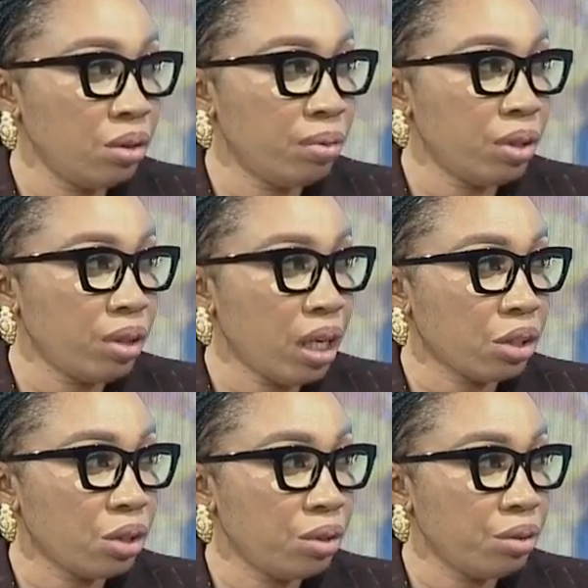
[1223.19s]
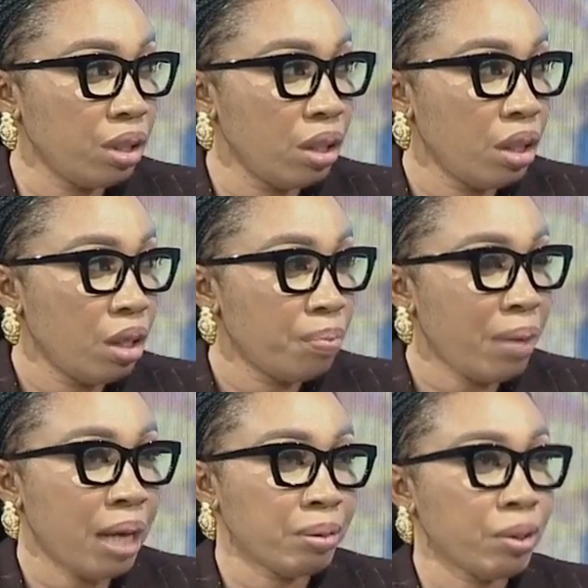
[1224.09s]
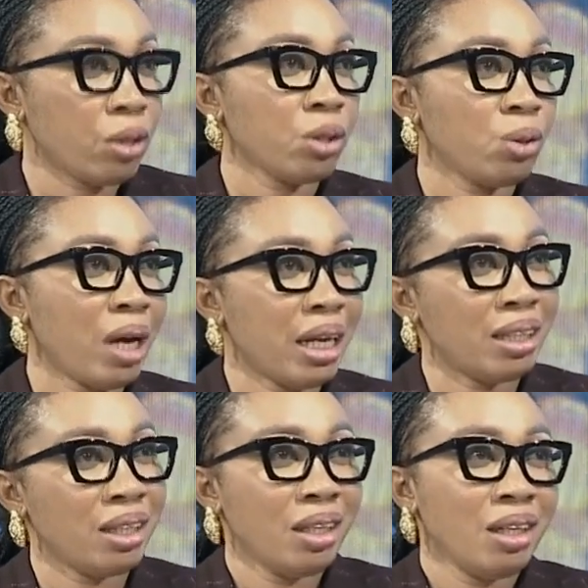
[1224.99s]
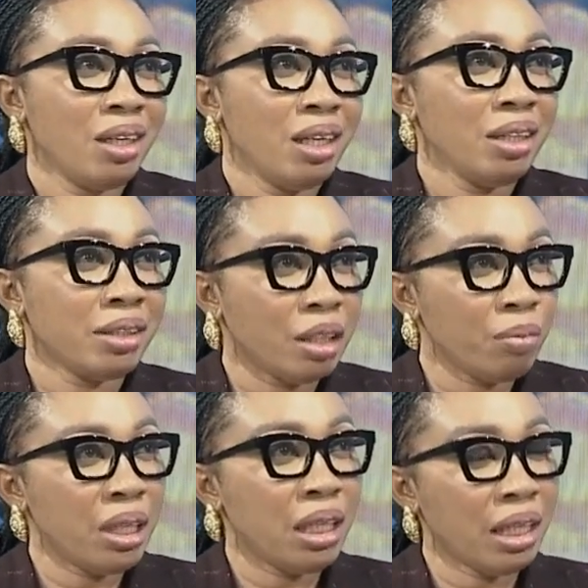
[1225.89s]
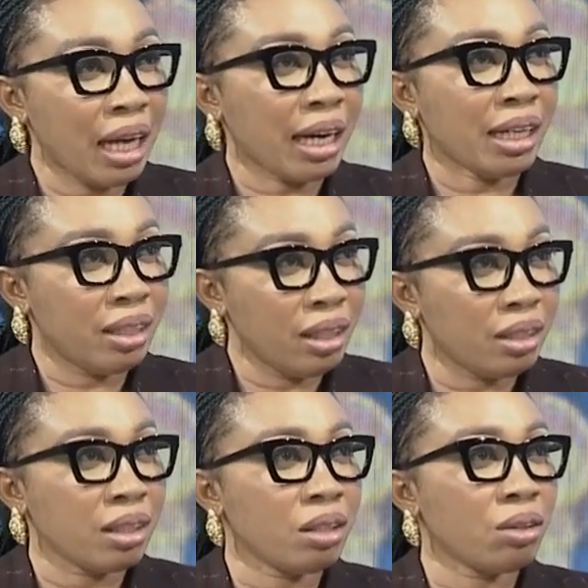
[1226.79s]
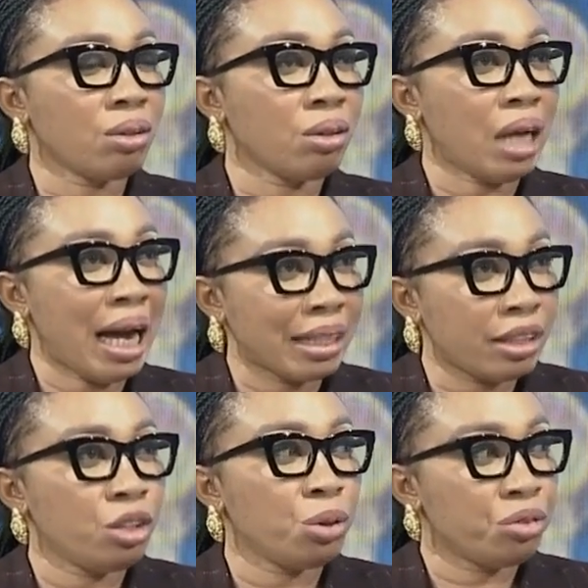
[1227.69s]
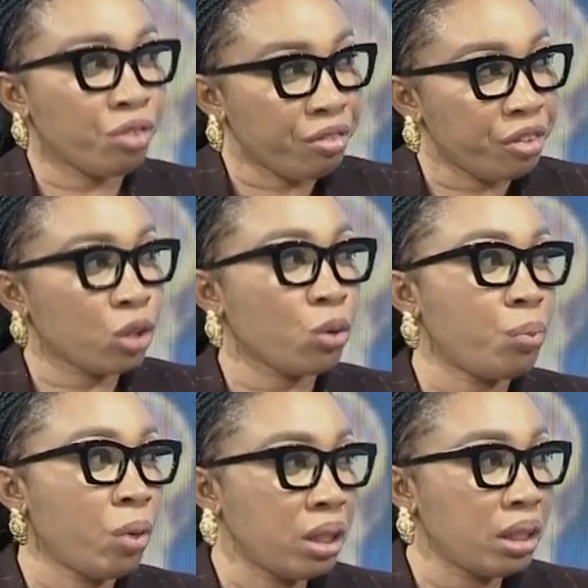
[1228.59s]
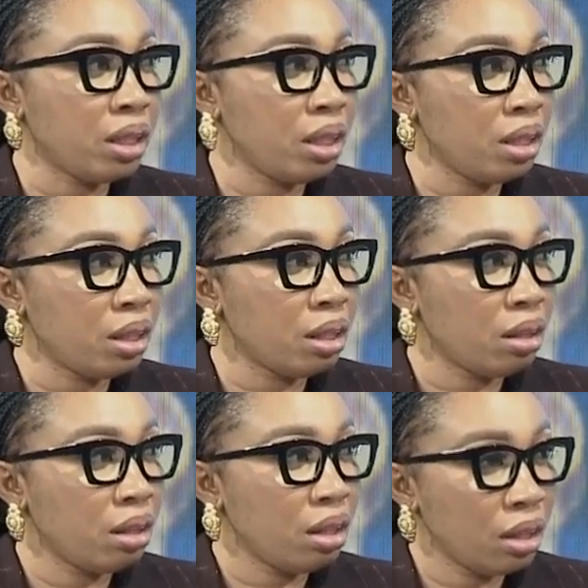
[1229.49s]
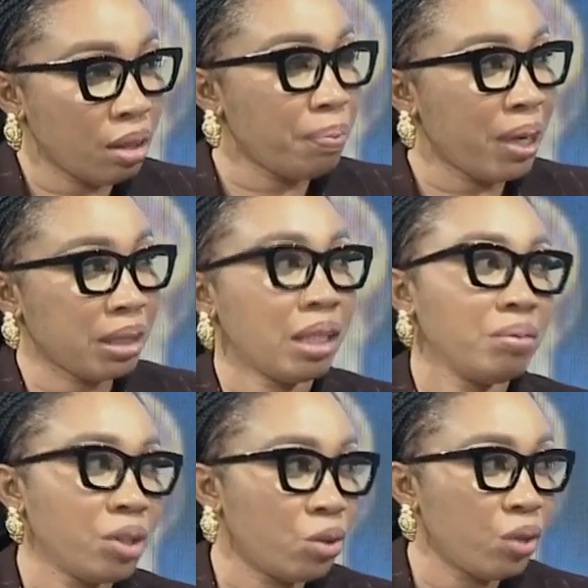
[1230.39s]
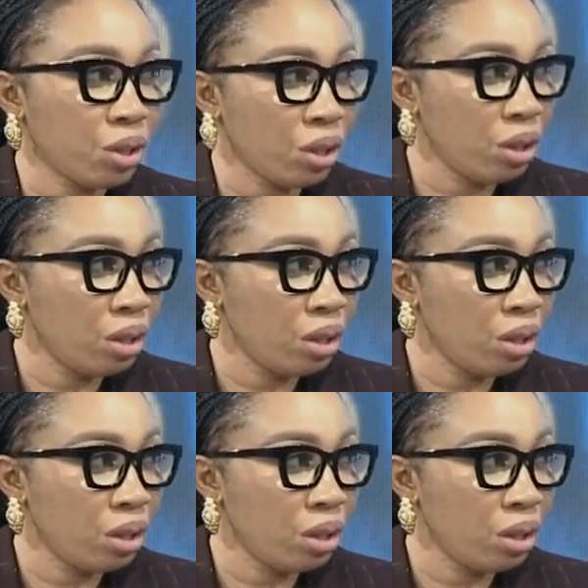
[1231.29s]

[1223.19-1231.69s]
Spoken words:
You've been reactionary? Perhaps because you had a seemingly lackadaisical attitude from fiscal policies in the past administration?